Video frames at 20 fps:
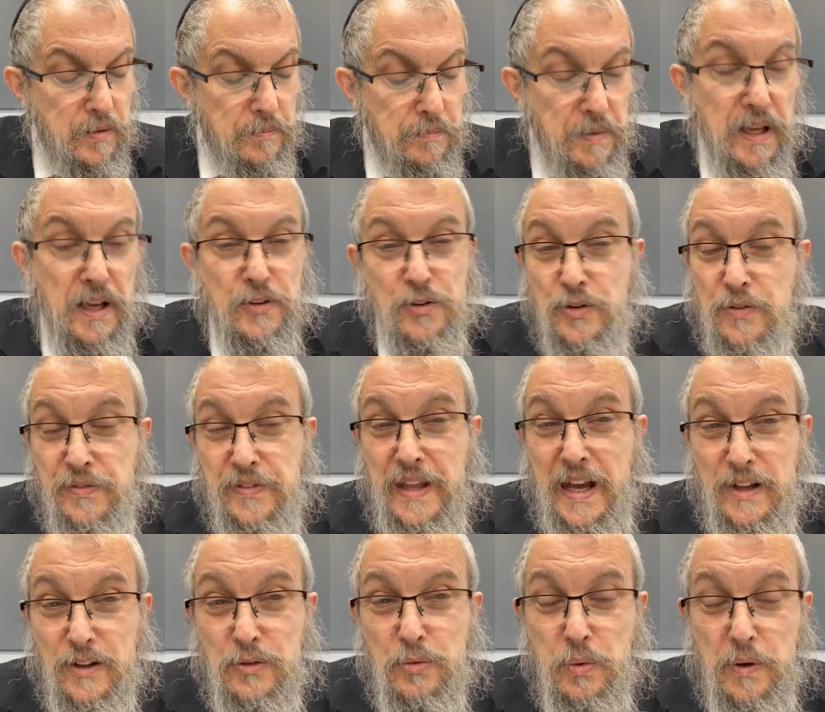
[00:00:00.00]
because you've
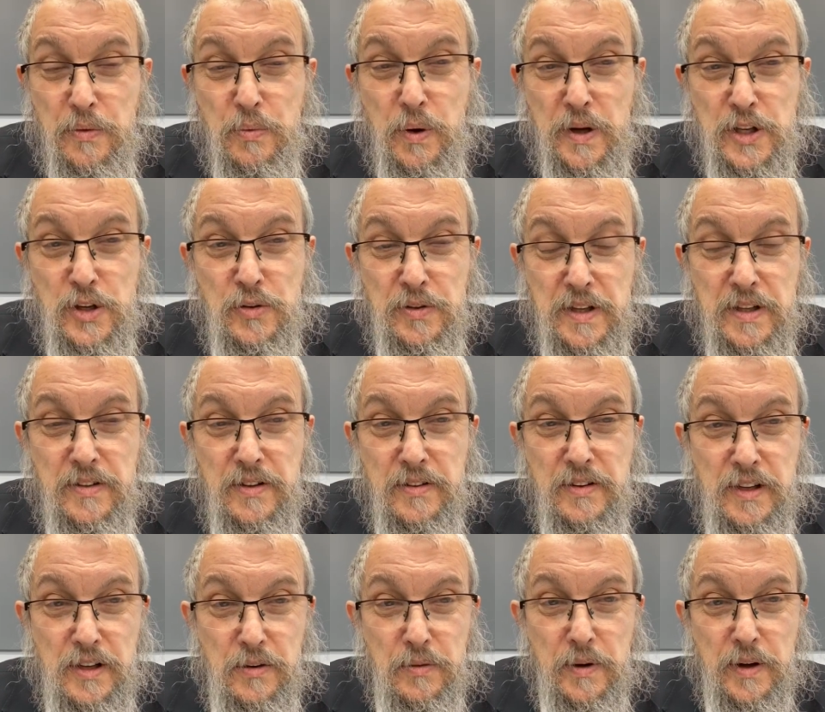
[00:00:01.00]
dealt with what you need to
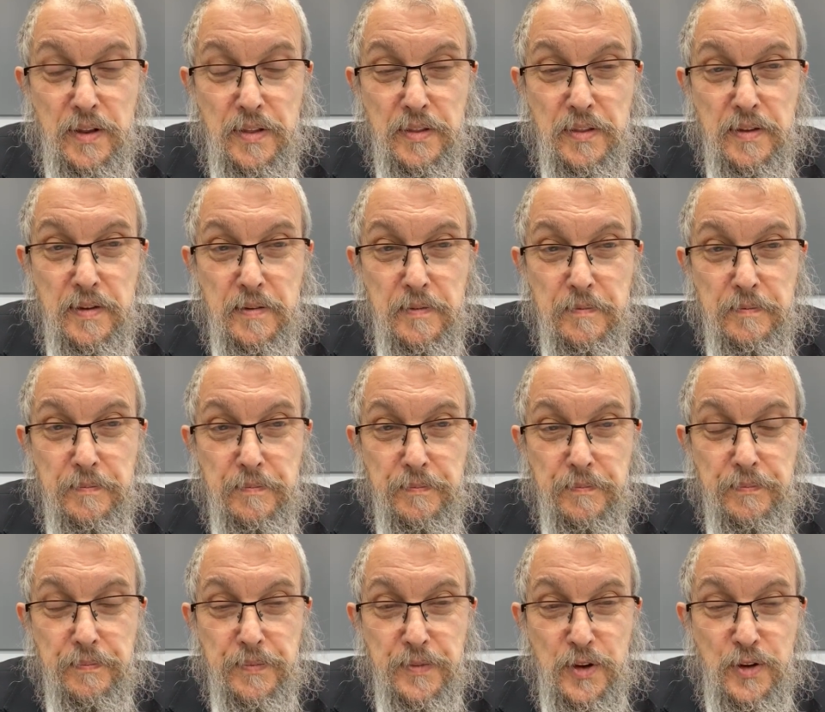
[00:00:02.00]
deal with.
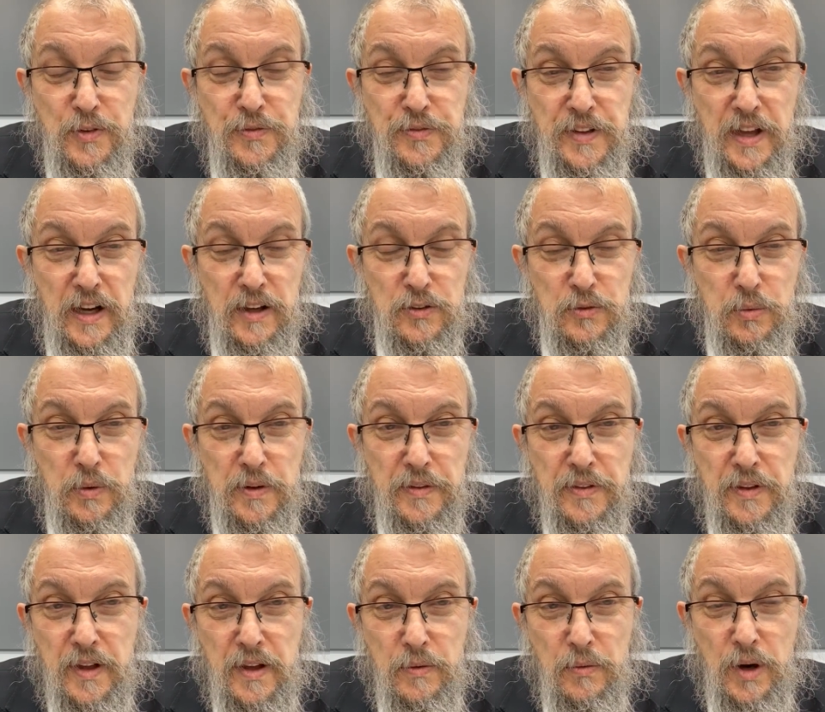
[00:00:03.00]
You've dealt with
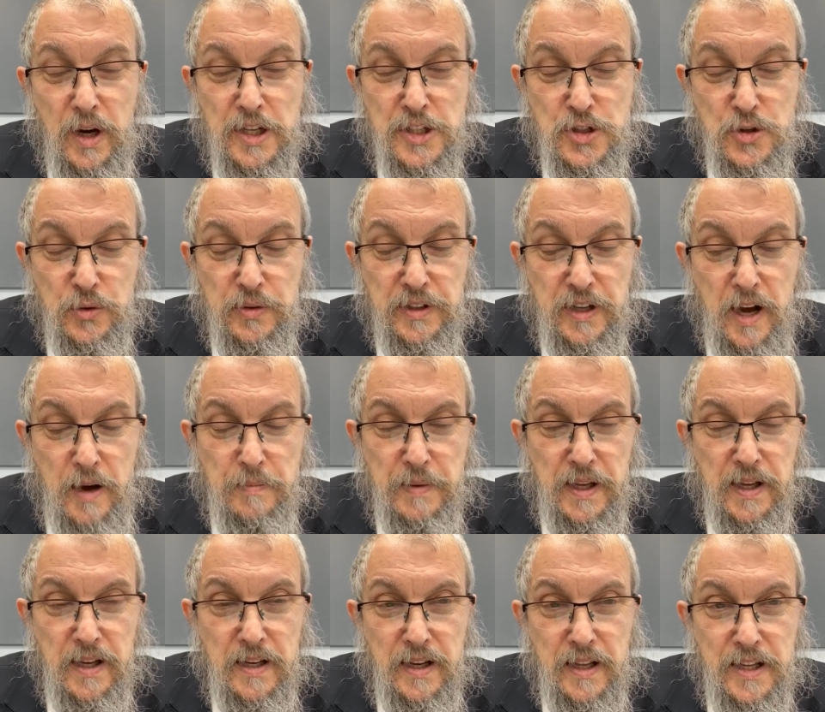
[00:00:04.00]
a,
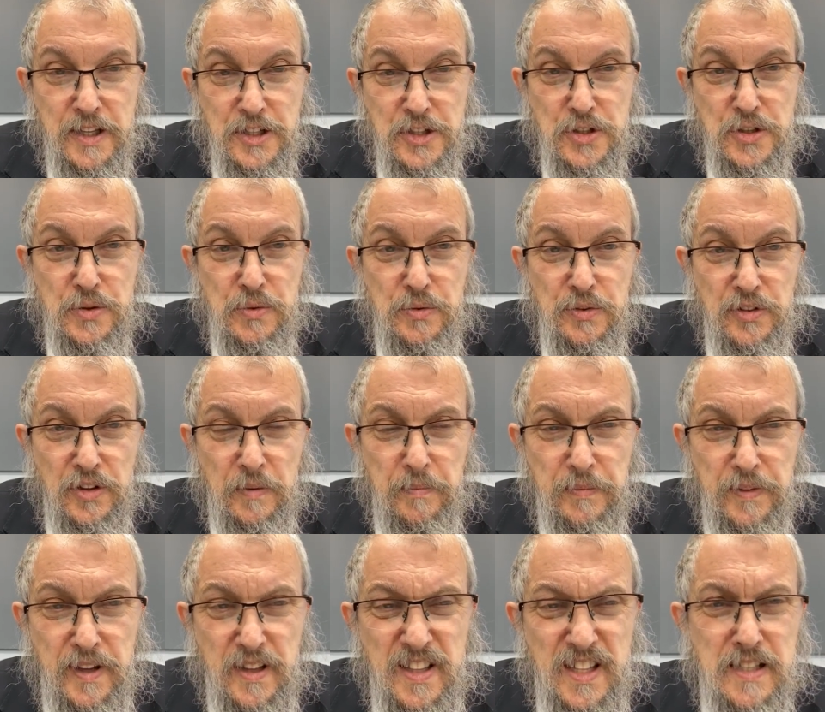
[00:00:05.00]
shortcoming, an issue,
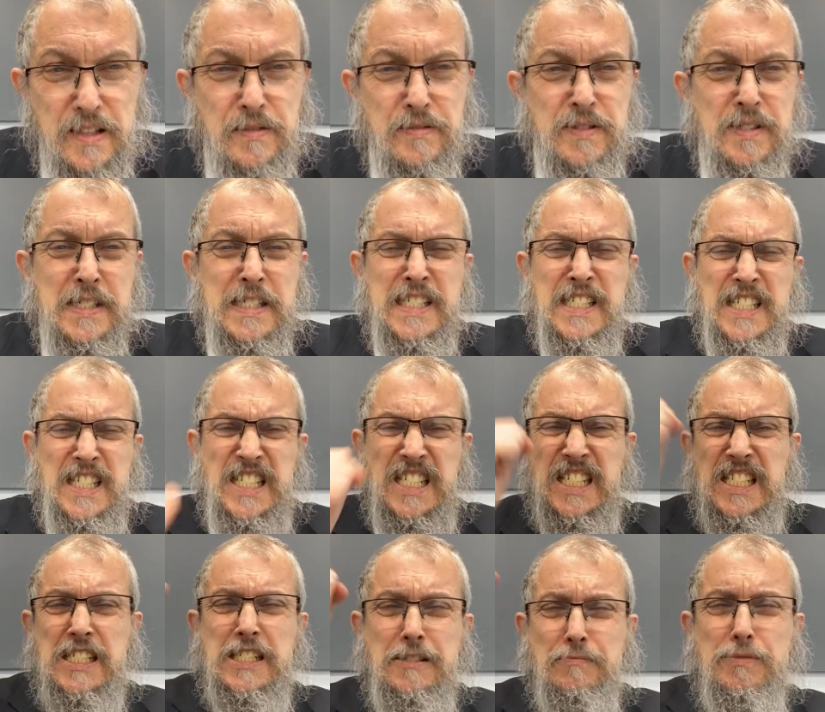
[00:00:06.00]
something that you,
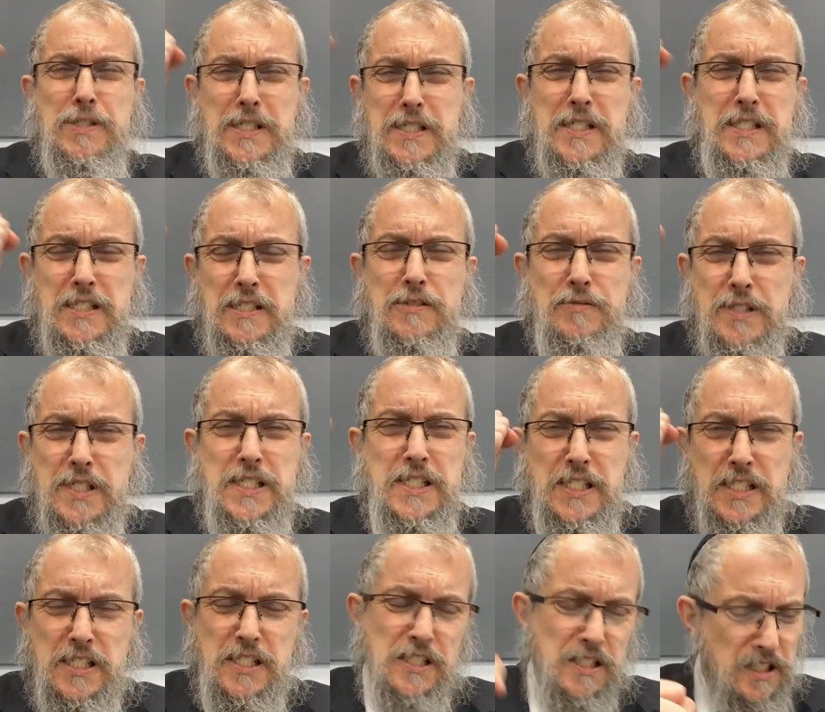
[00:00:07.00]
oh, what I do
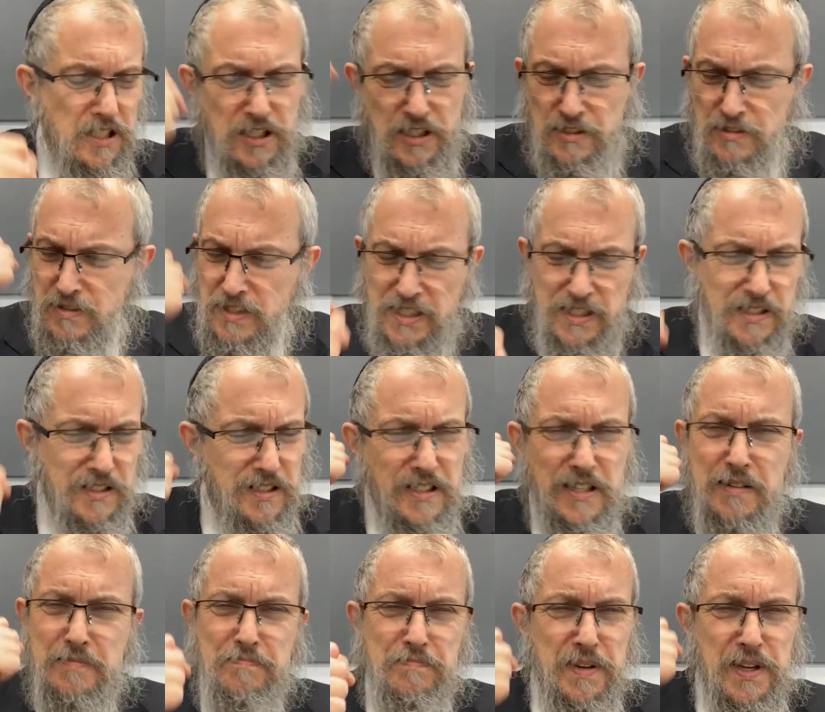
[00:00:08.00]
that, and you had
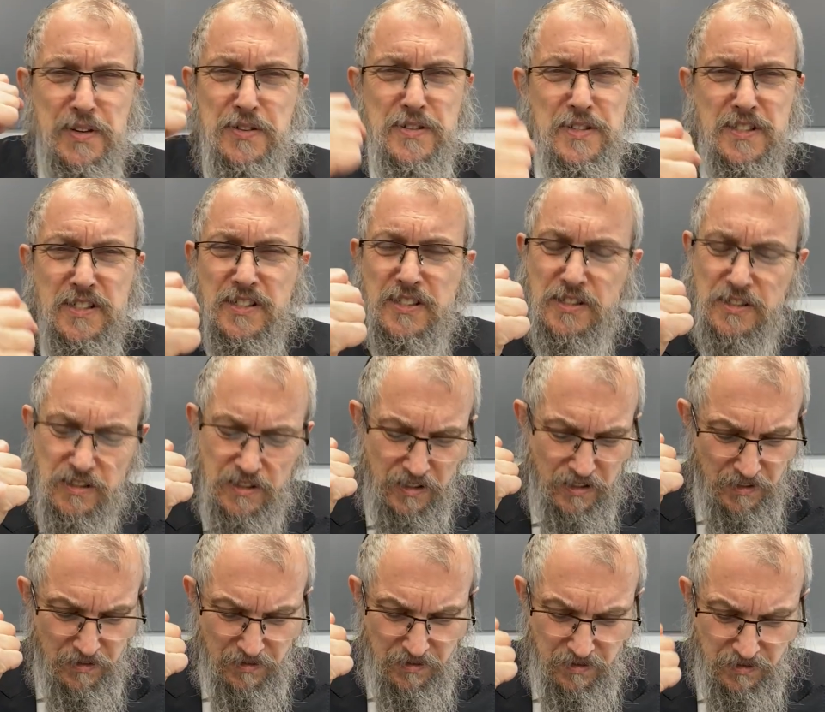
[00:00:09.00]
that bitterness
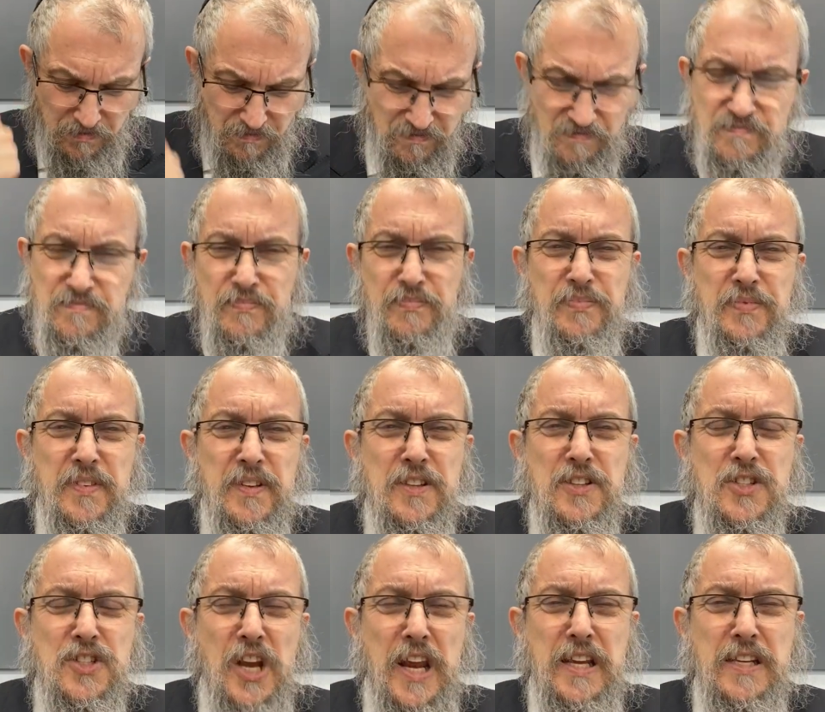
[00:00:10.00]
and
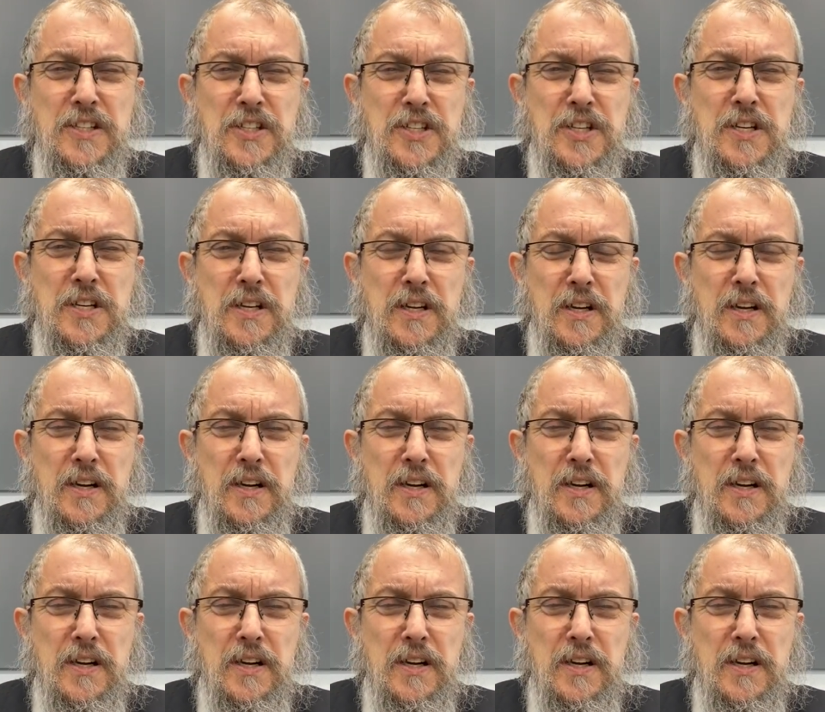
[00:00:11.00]
change.